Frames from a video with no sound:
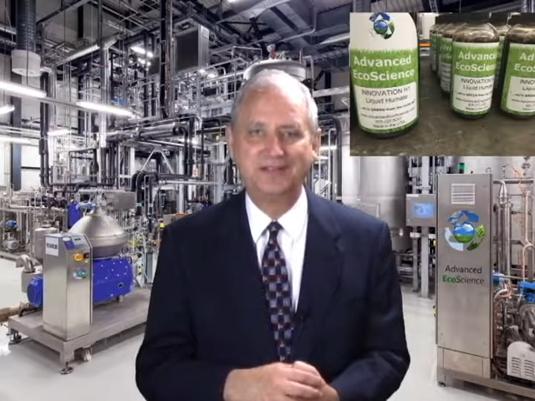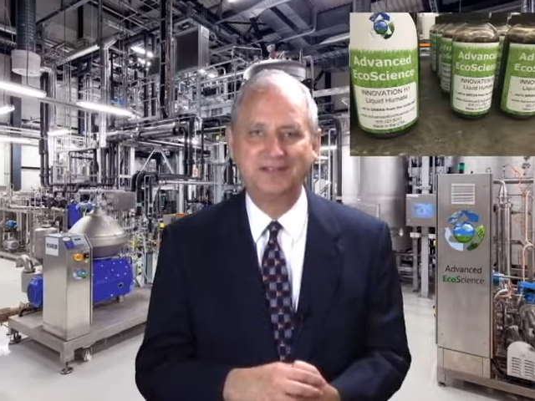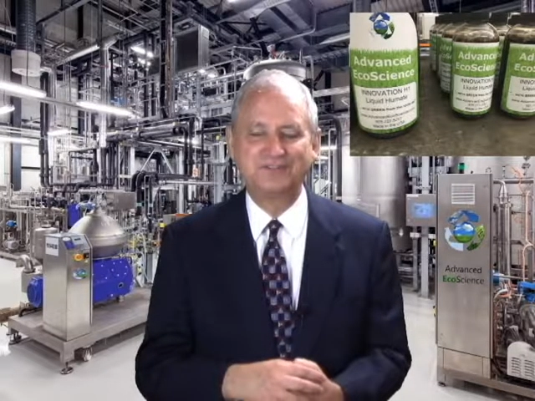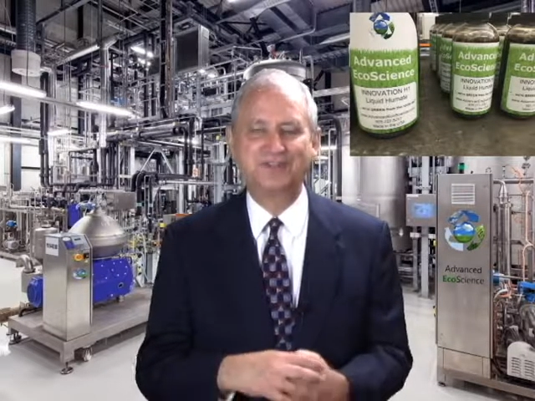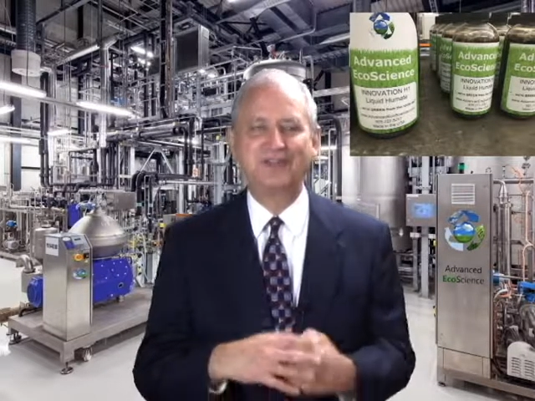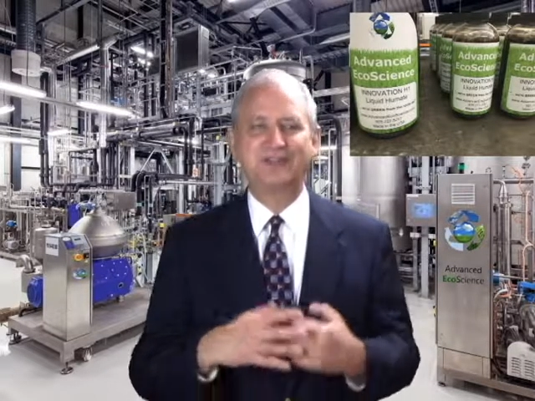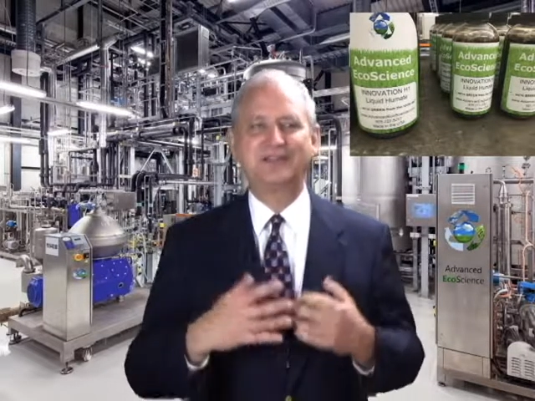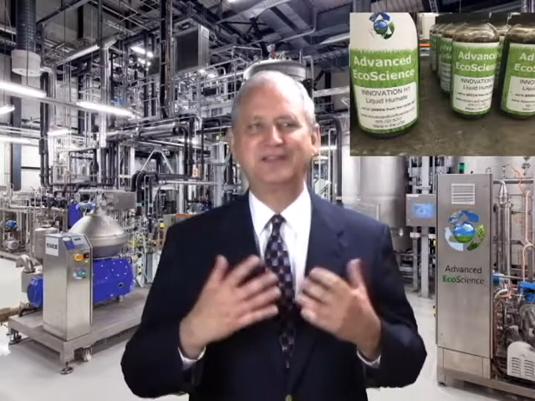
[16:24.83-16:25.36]
It's
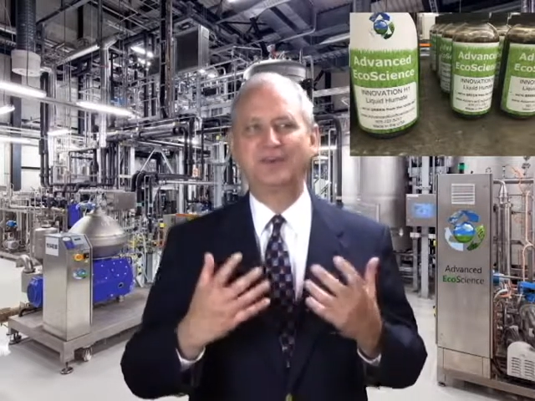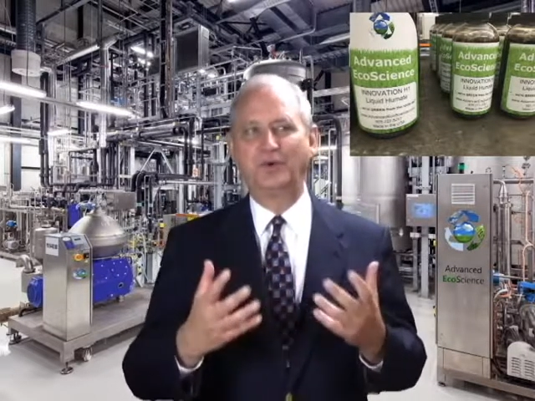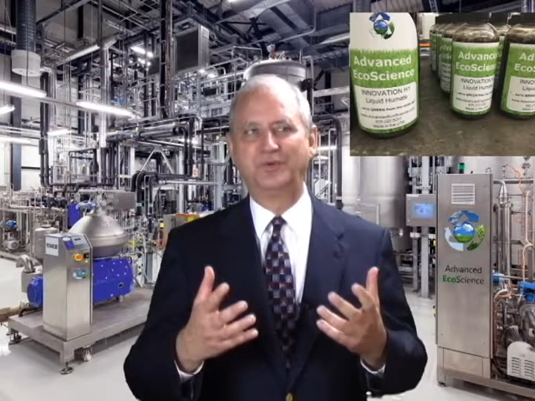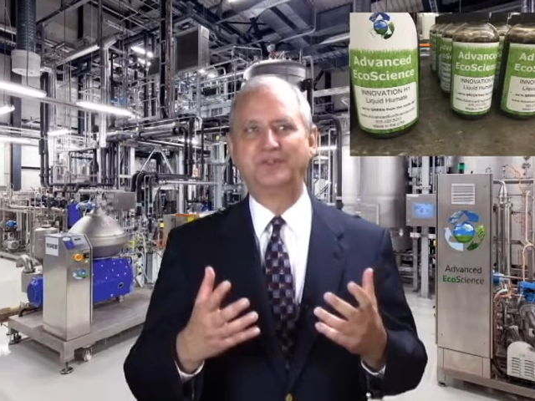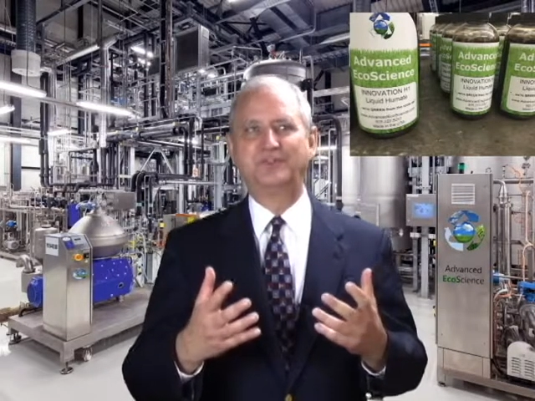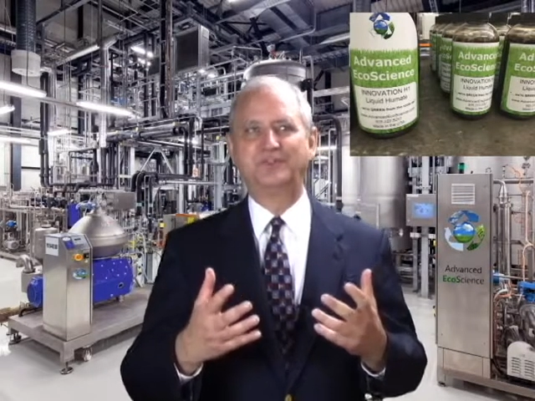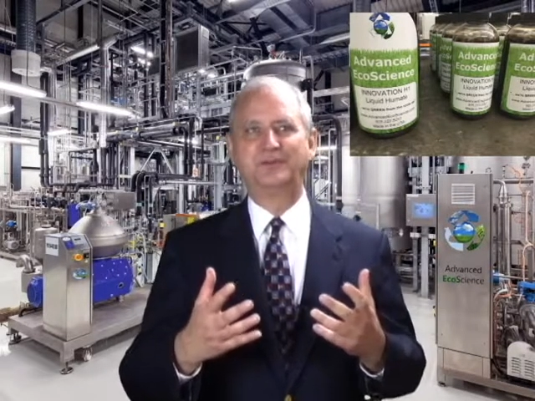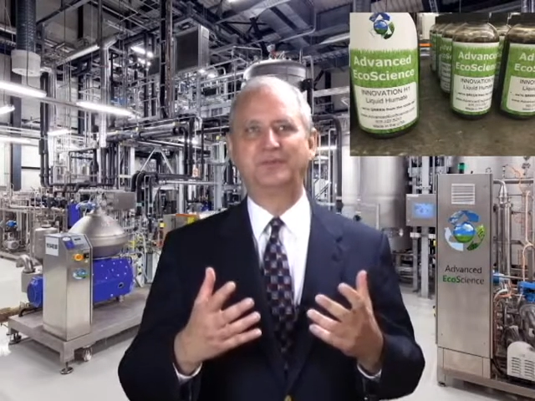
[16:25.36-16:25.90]
kind of like
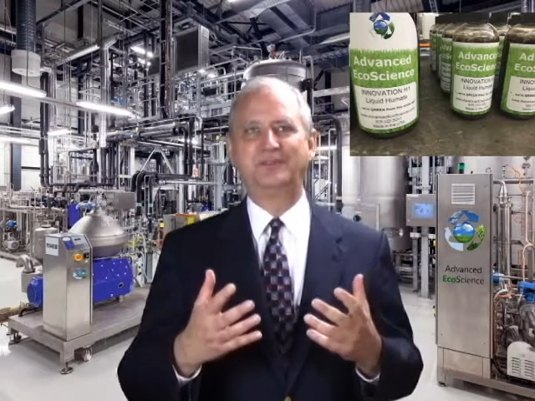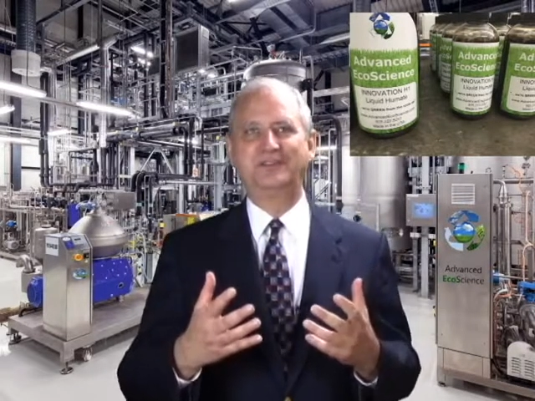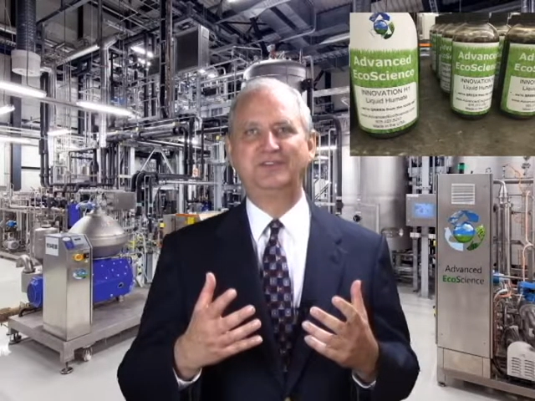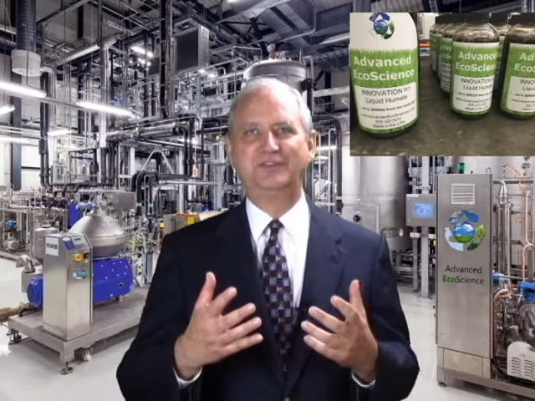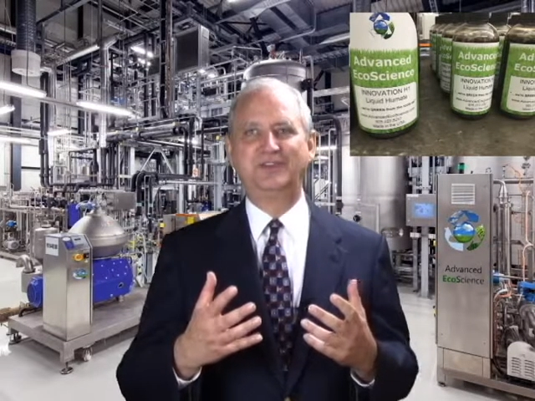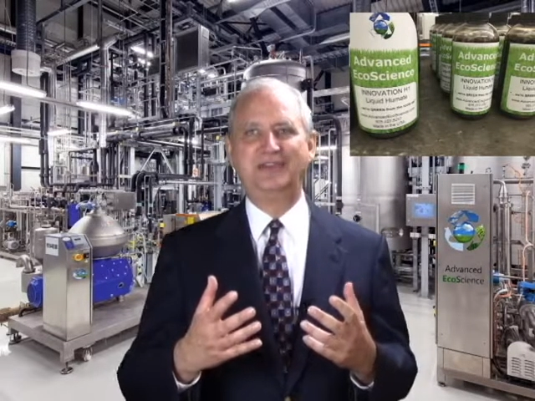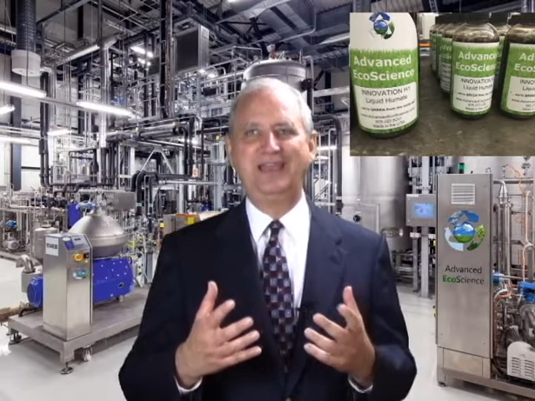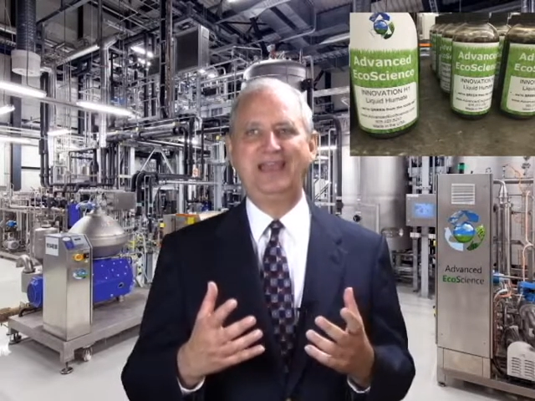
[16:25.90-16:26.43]
going to somebody
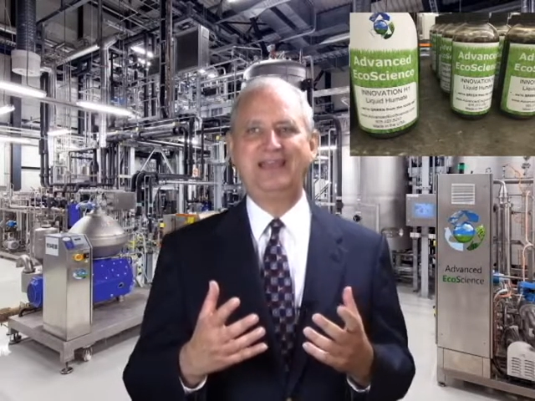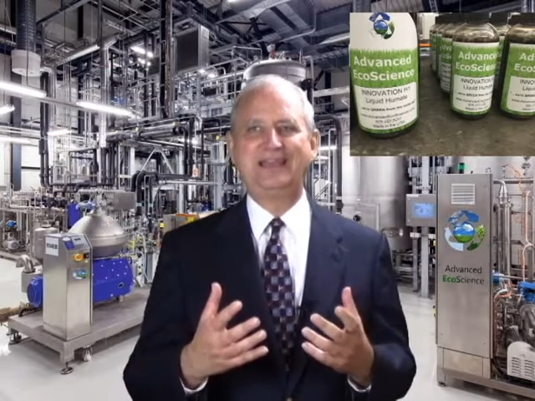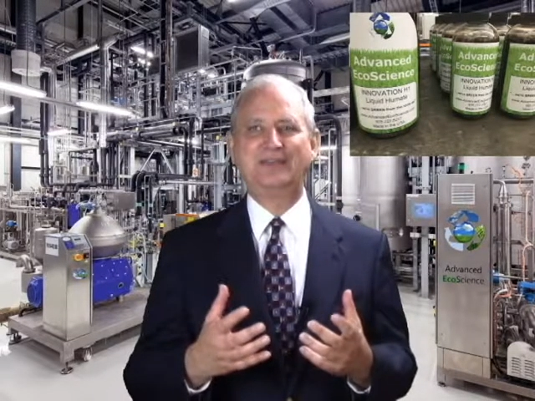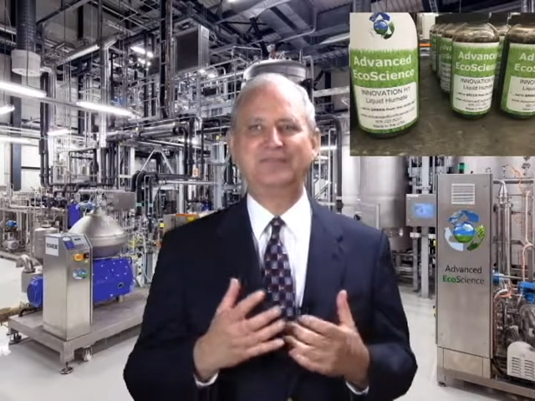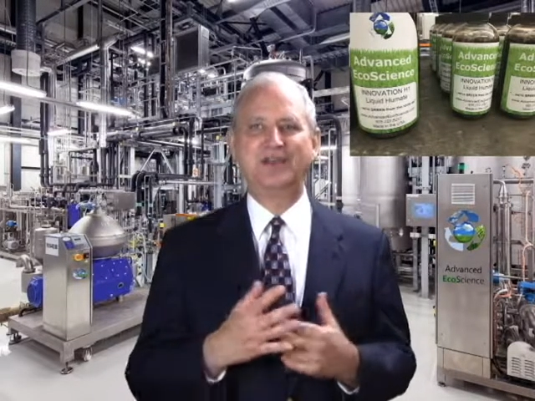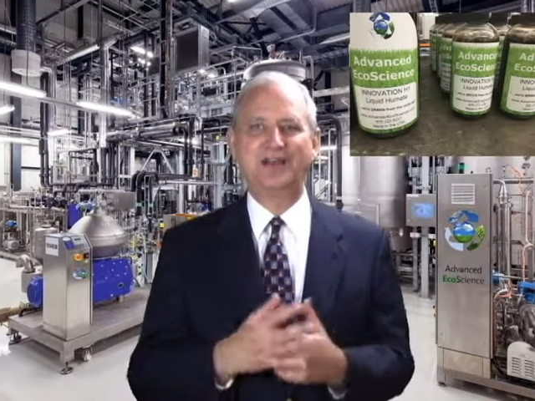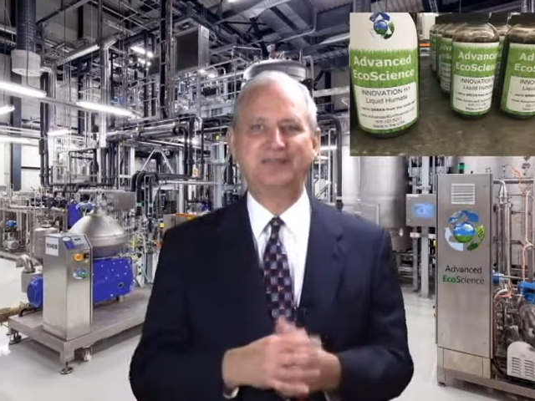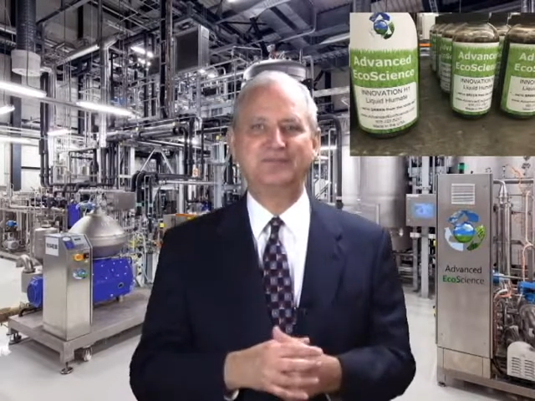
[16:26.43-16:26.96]
and saying, hey,
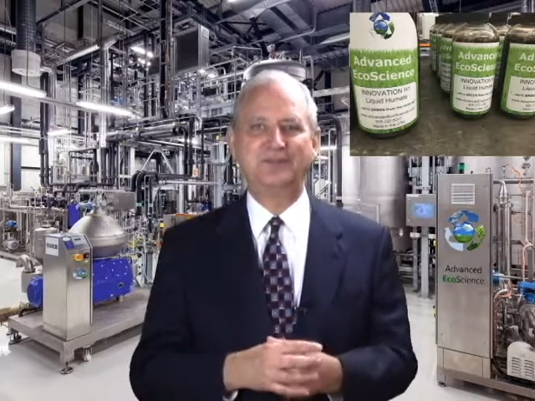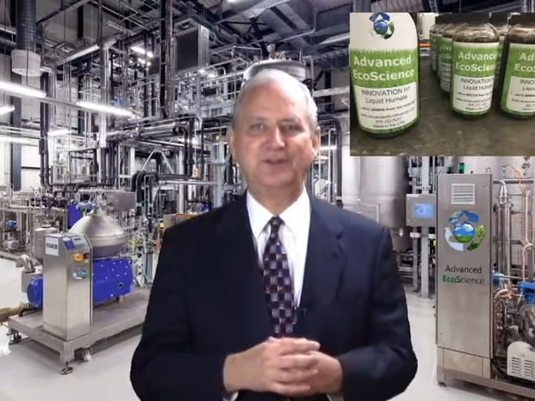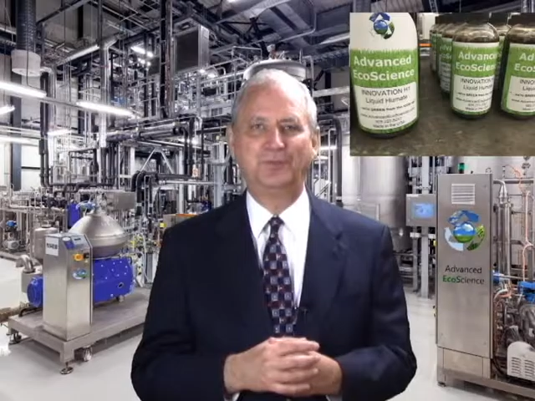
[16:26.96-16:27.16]
I've got,